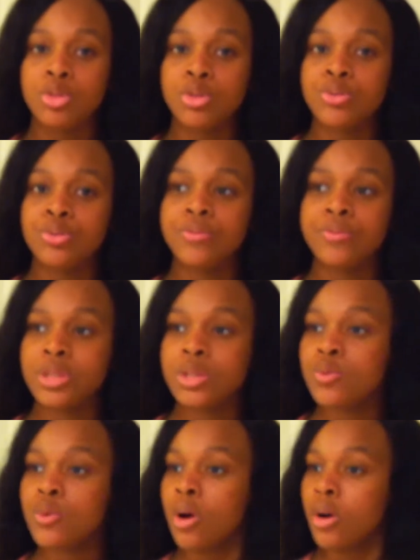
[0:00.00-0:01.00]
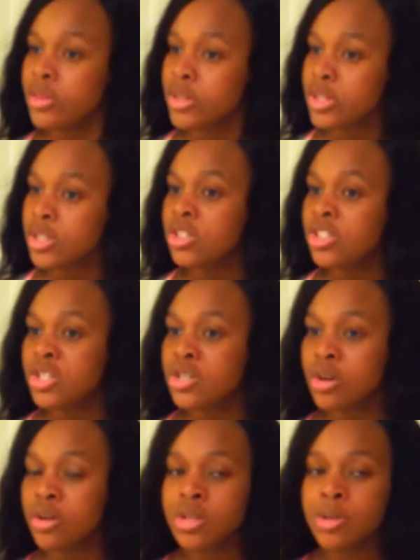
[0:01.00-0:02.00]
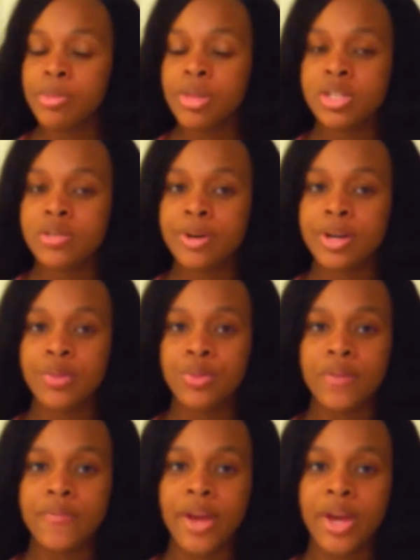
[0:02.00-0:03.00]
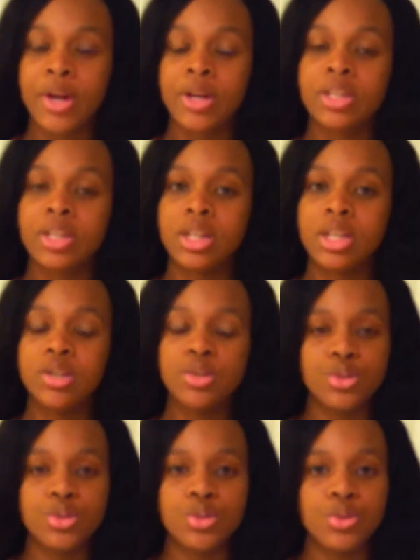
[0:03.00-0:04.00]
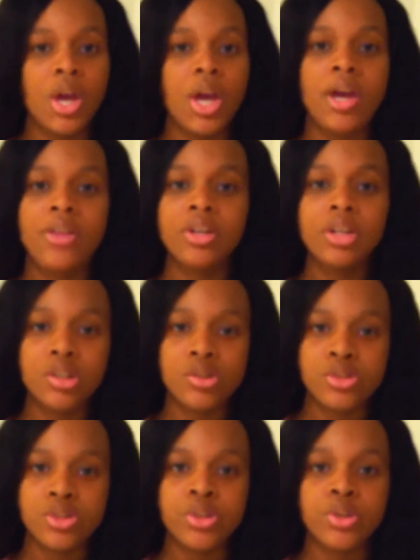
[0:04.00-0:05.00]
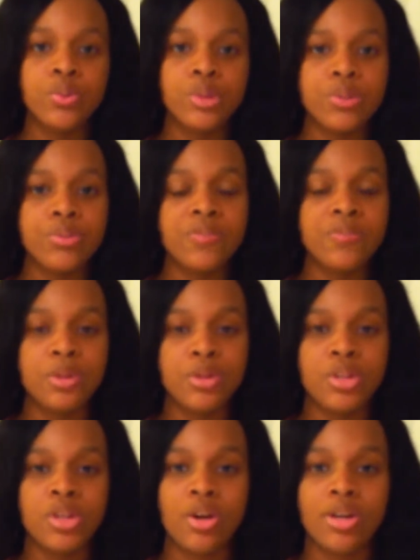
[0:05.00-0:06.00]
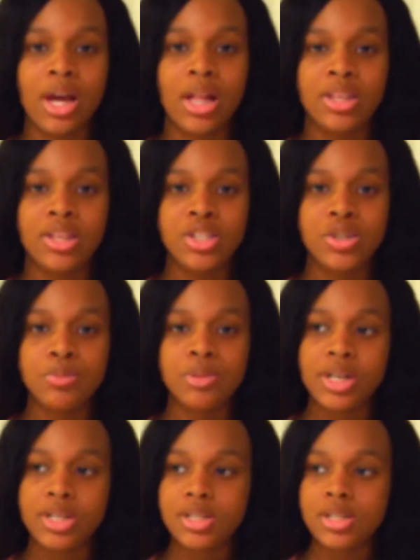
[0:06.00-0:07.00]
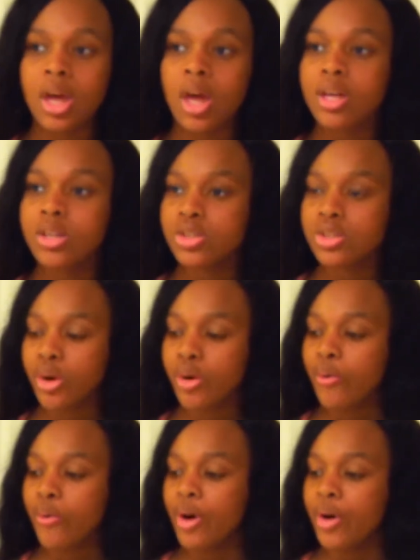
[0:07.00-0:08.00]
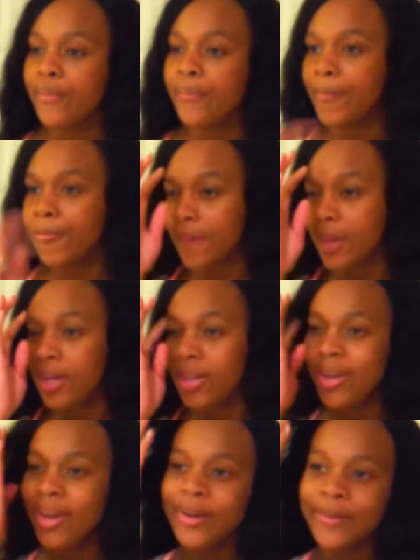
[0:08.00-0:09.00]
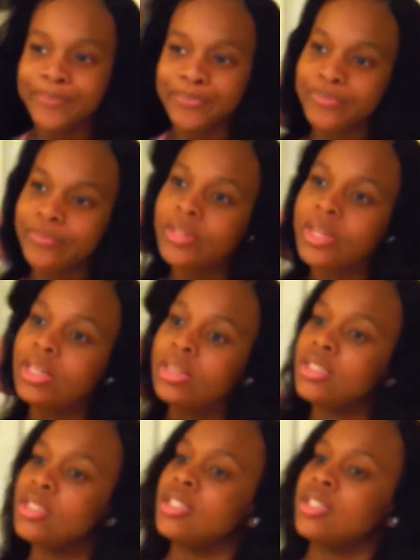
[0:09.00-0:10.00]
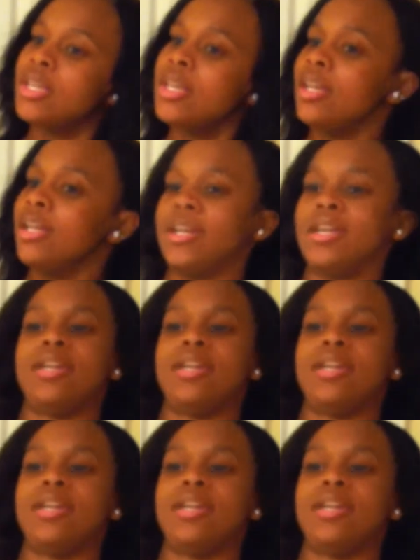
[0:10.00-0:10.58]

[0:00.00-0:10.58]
to the review on this She's Dolled Up Malaysian Body Wave hair and the link to the closure, Queen Weave Beauty on AliExpress. So yeah, this is it.